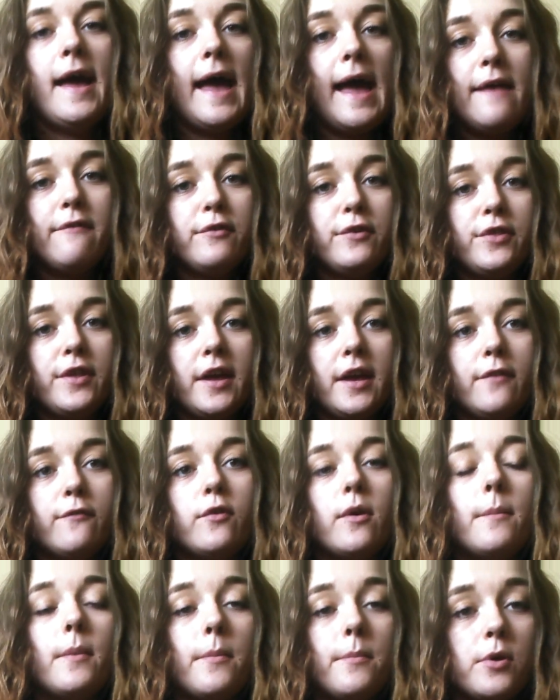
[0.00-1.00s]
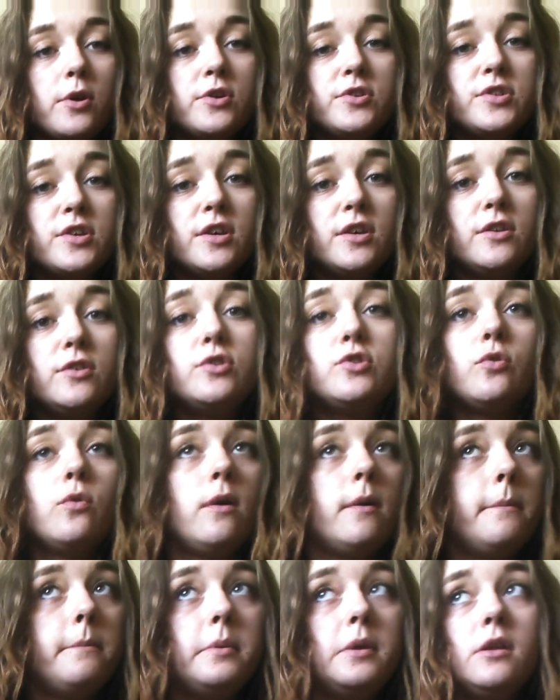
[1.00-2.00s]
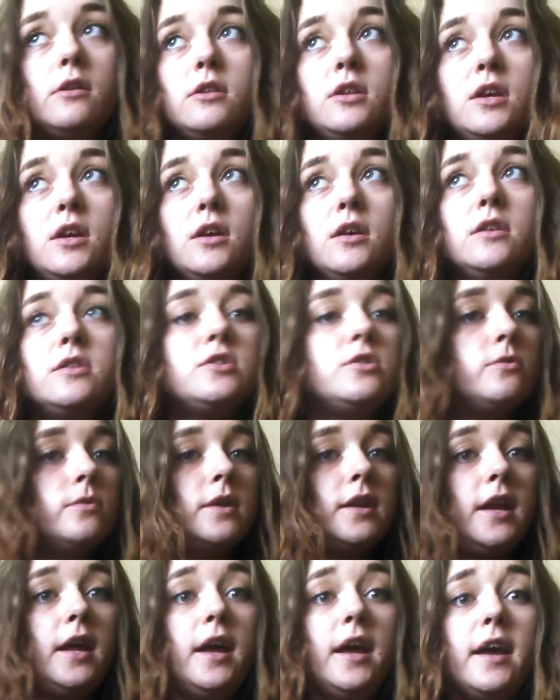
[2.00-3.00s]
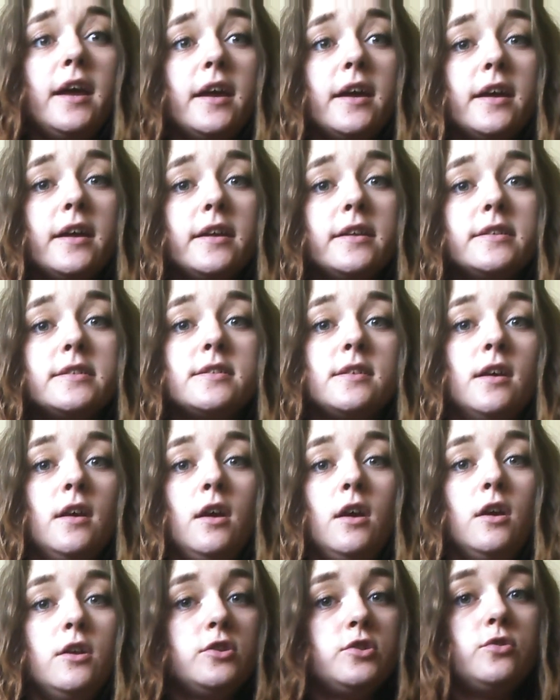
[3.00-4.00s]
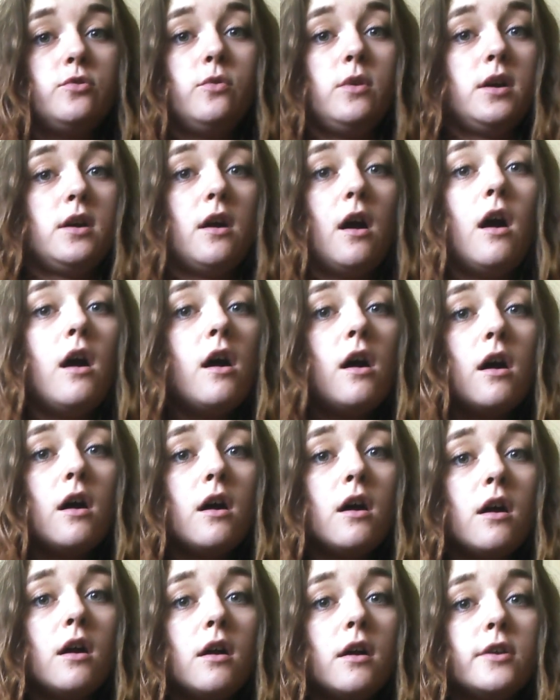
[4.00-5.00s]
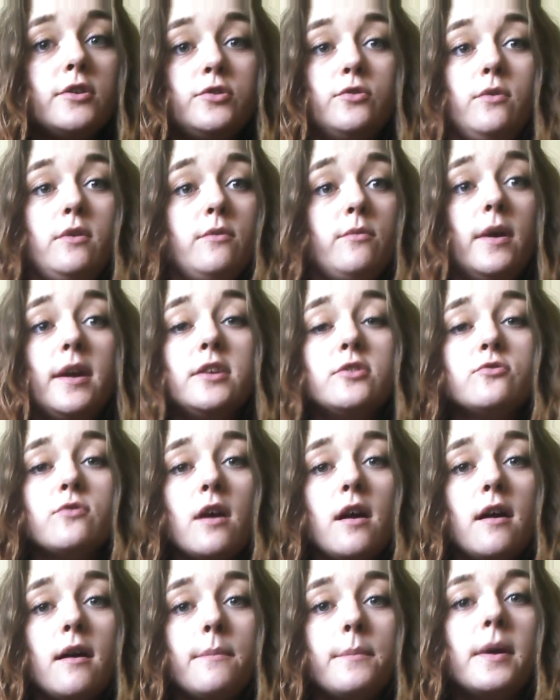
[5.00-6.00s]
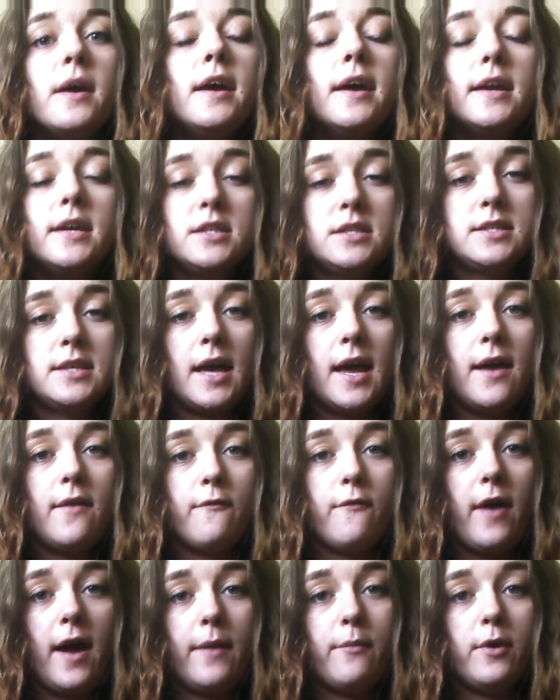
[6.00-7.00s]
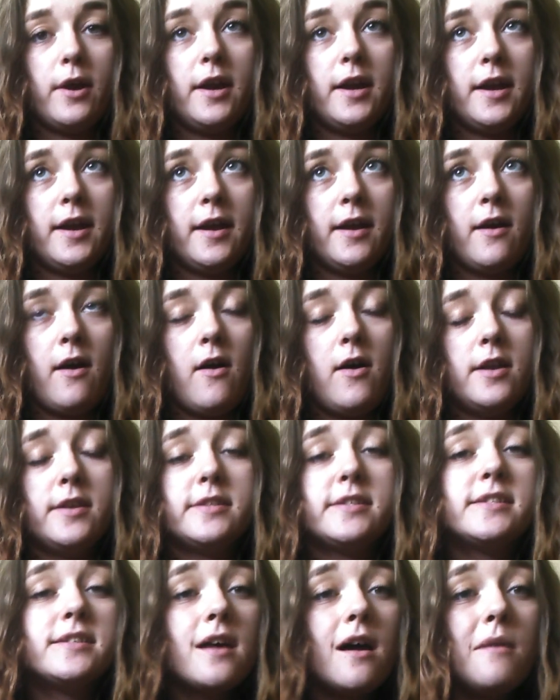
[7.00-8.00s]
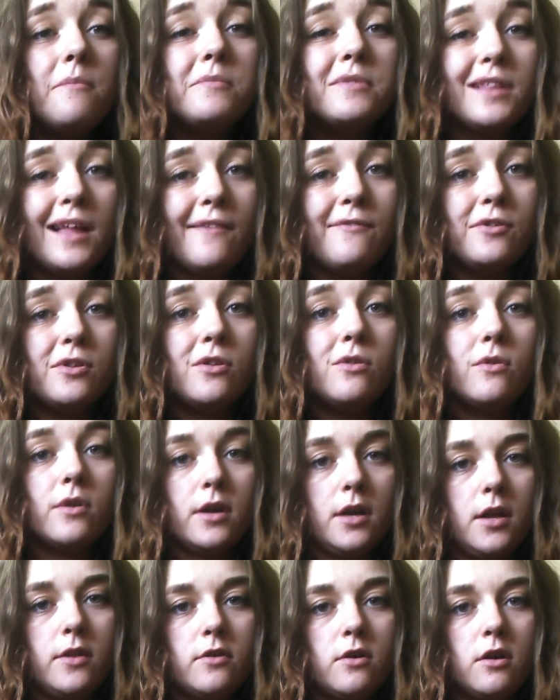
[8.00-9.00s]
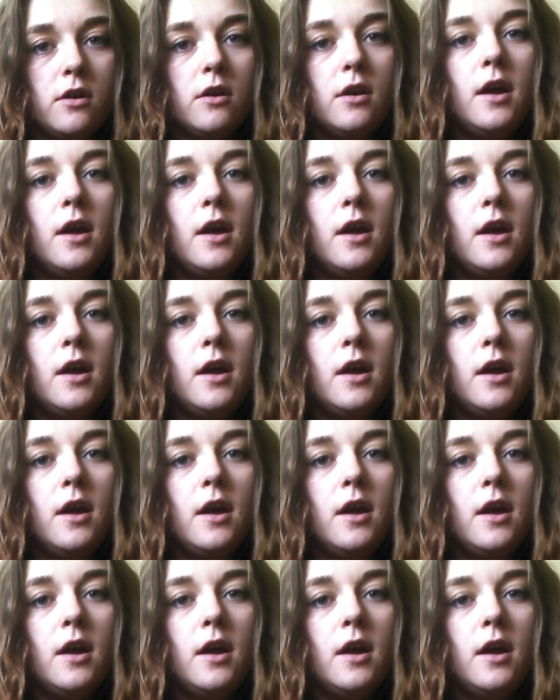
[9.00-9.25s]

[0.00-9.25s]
Everything from a person to a building to an ant to a car to a raindrop is vibrating on some level or another.